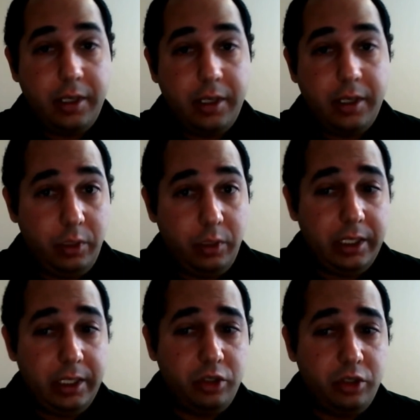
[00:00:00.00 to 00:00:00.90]
I will
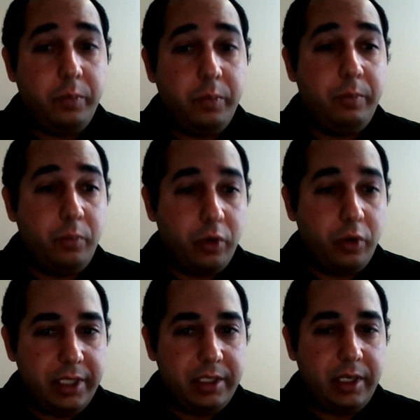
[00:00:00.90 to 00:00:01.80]
get a job more
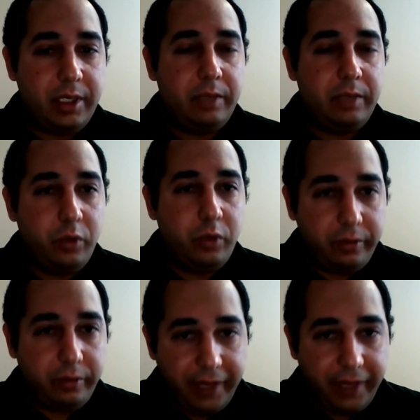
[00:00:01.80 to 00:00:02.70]
easier and more
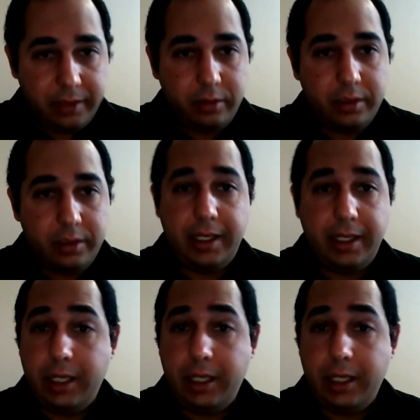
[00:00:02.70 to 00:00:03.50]
faster than